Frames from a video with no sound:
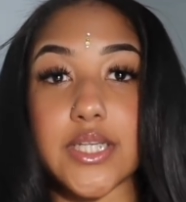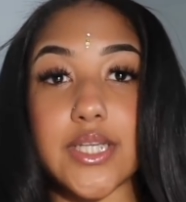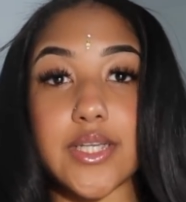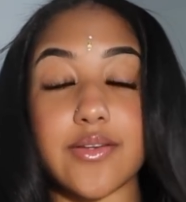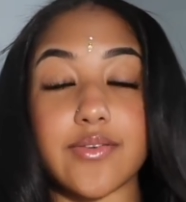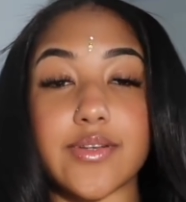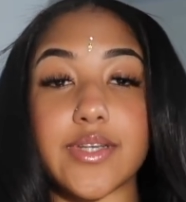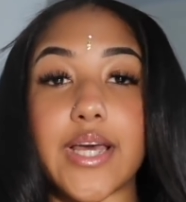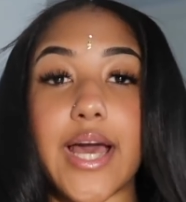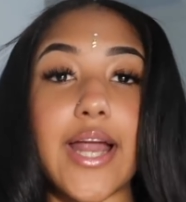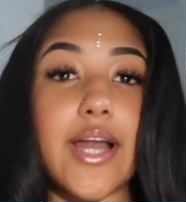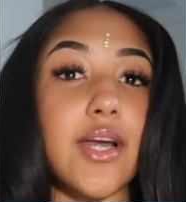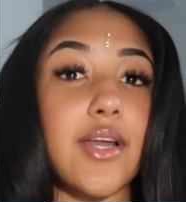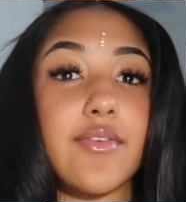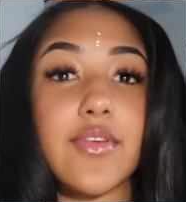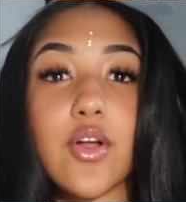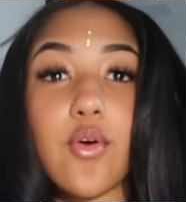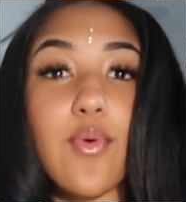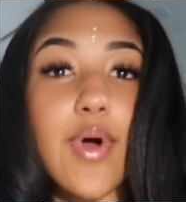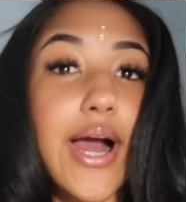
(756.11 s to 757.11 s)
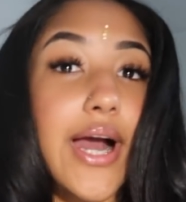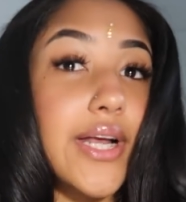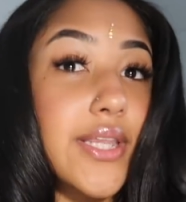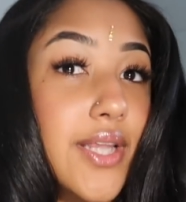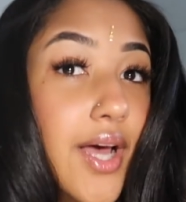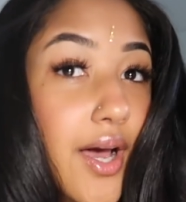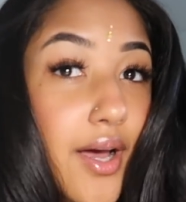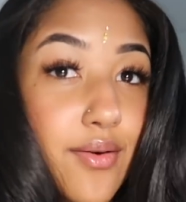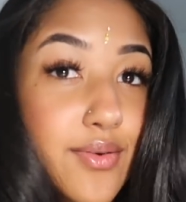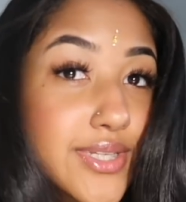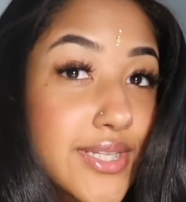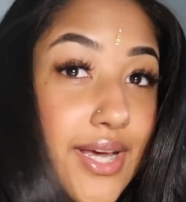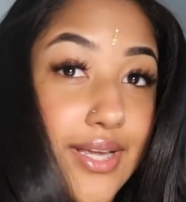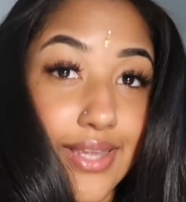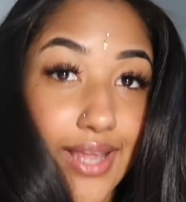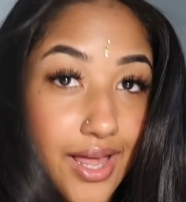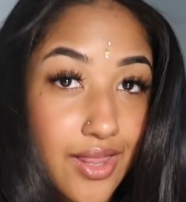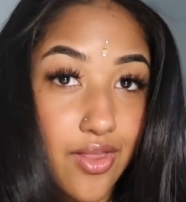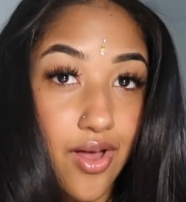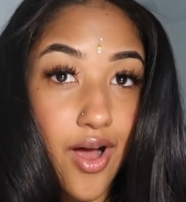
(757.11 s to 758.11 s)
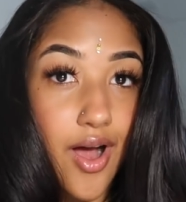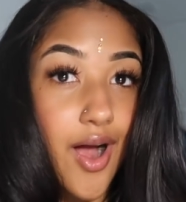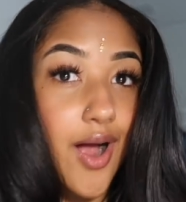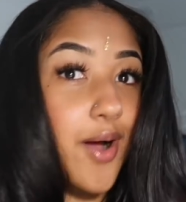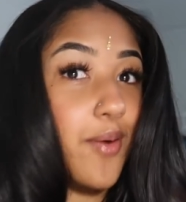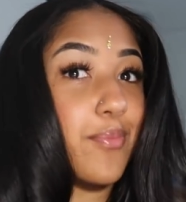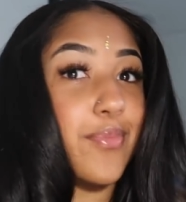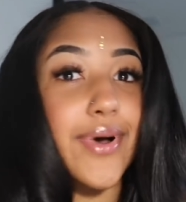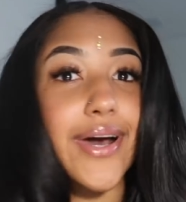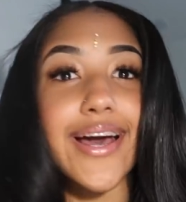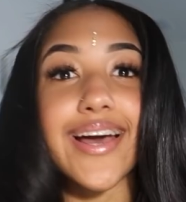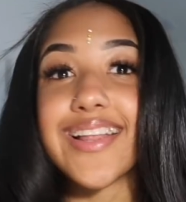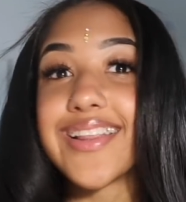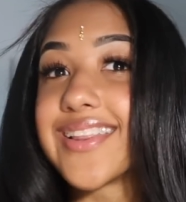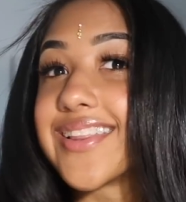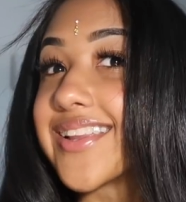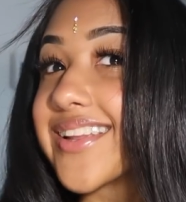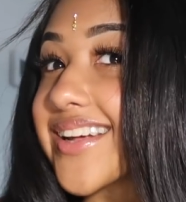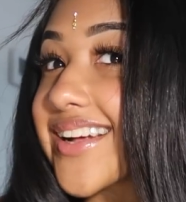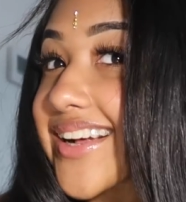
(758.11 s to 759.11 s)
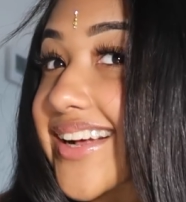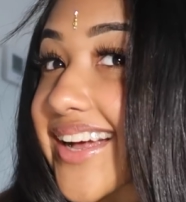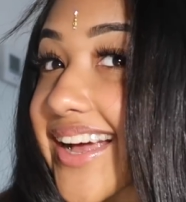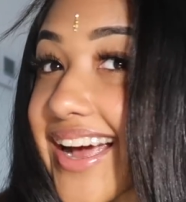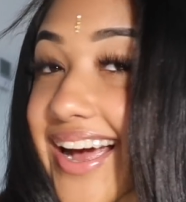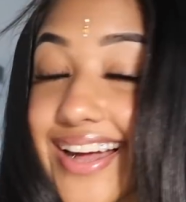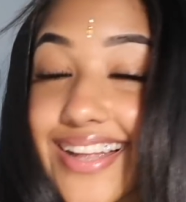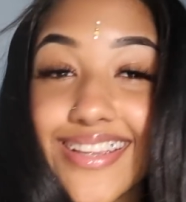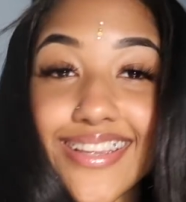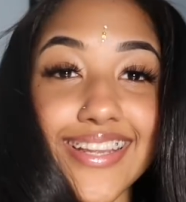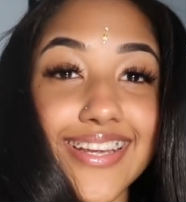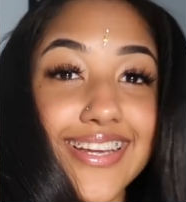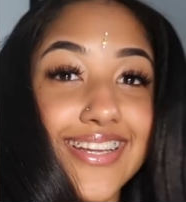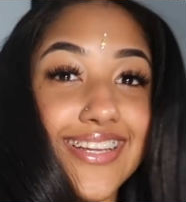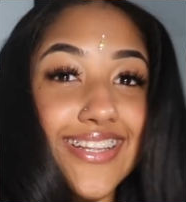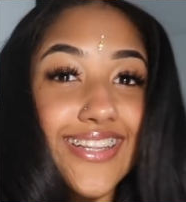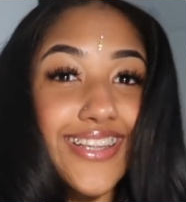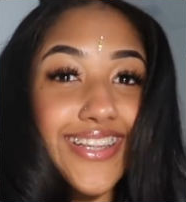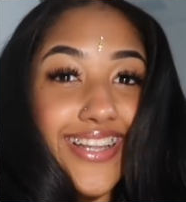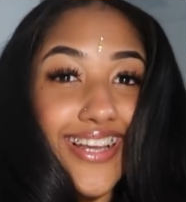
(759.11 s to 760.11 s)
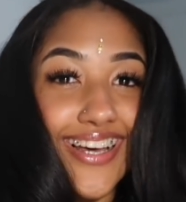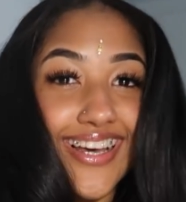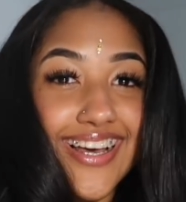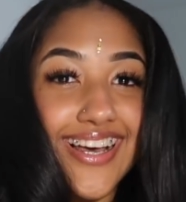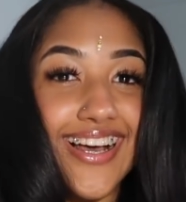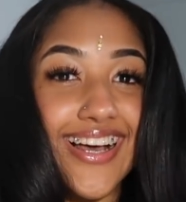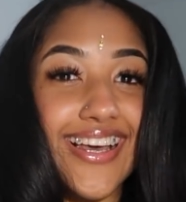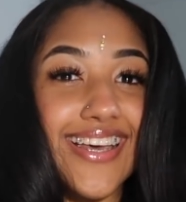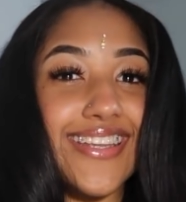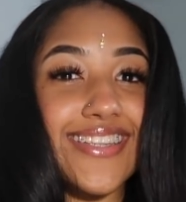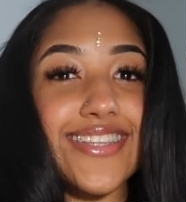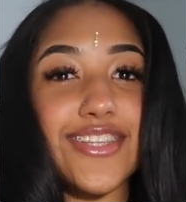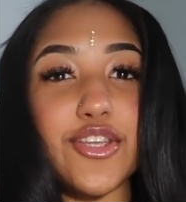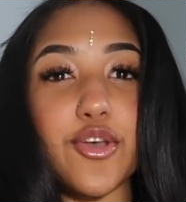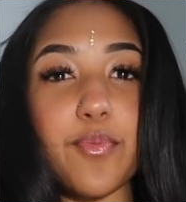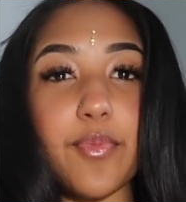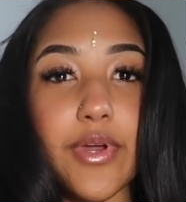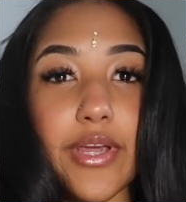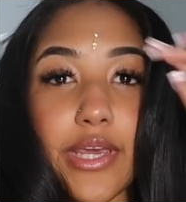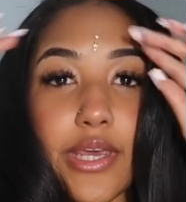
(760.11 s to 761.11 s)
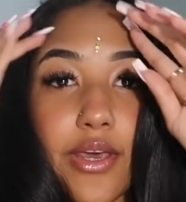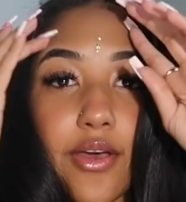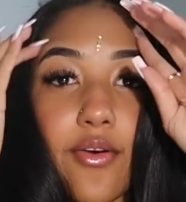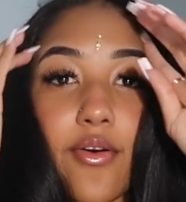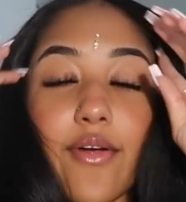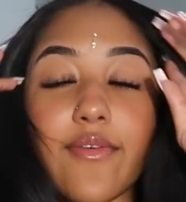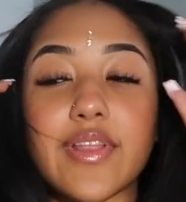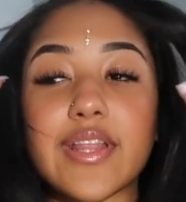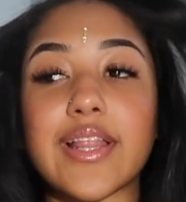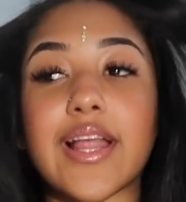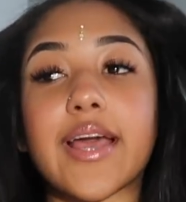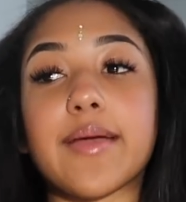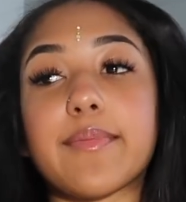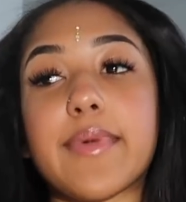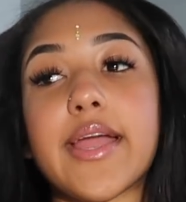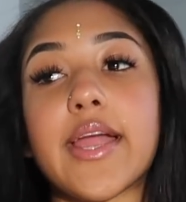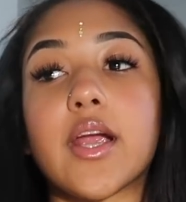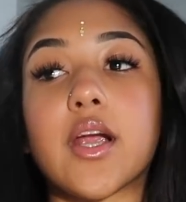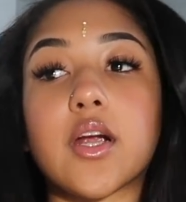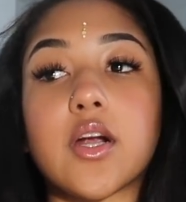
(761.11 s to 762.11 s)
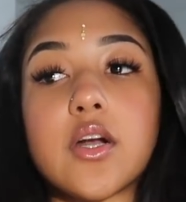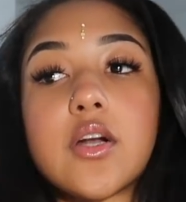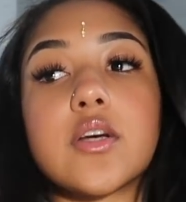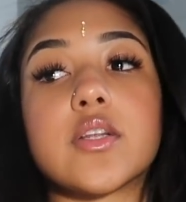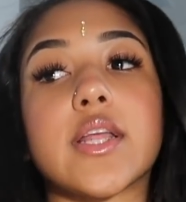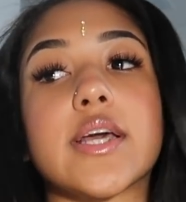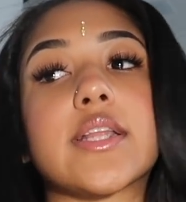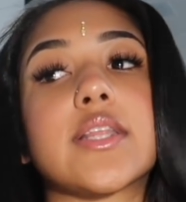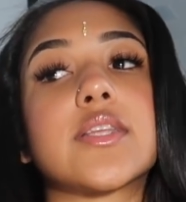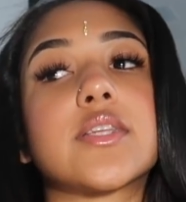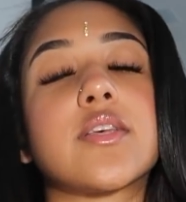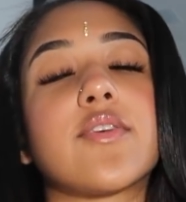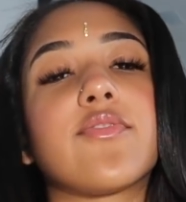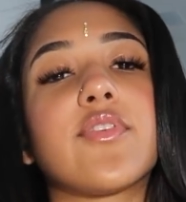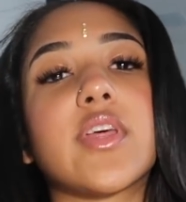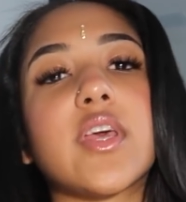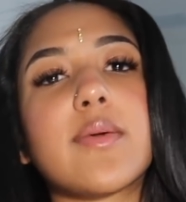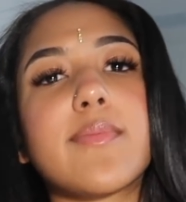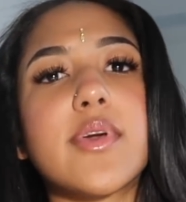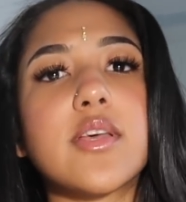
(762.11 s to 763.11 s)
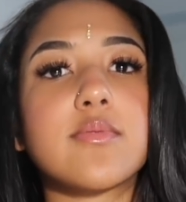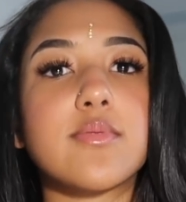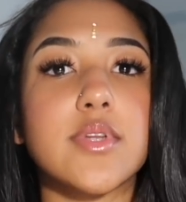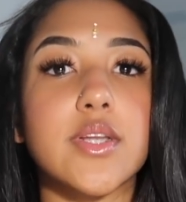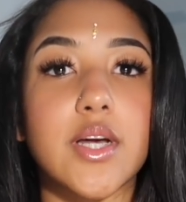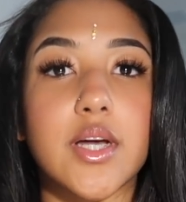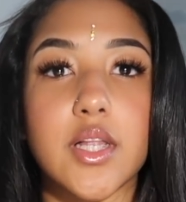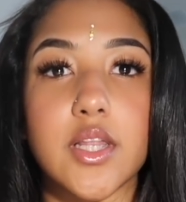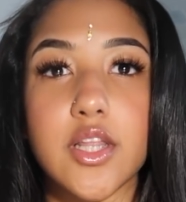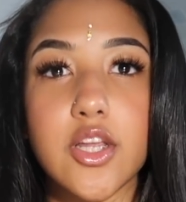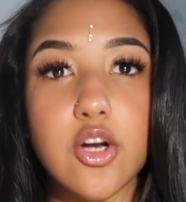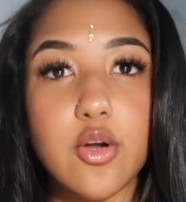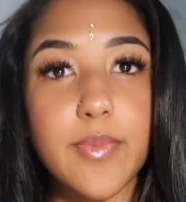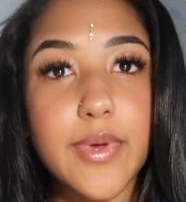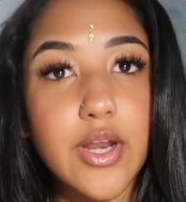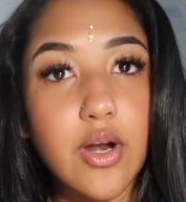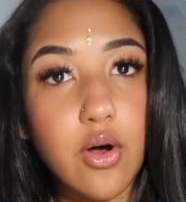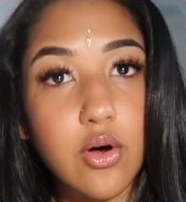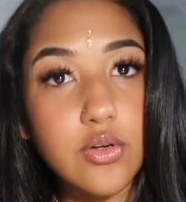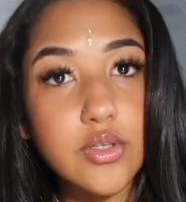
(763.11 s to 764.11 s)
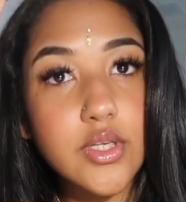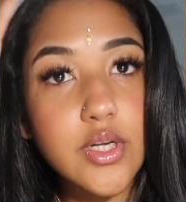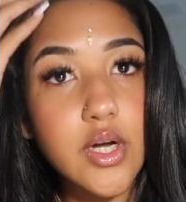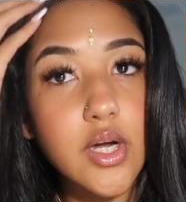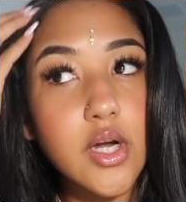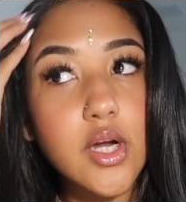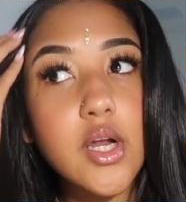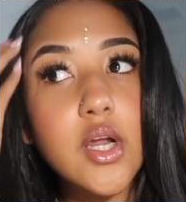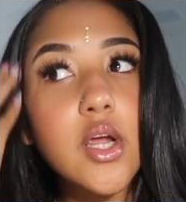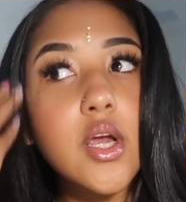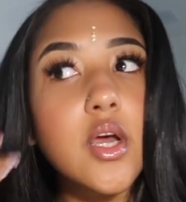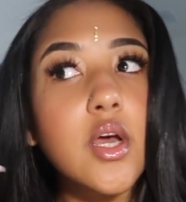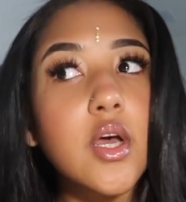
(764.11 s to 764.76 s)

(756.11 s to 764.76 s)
even i don't even know why i thought it would take that long but look at the look it's super cute i really like my hair curled like this i feel like it makes me look a little bit older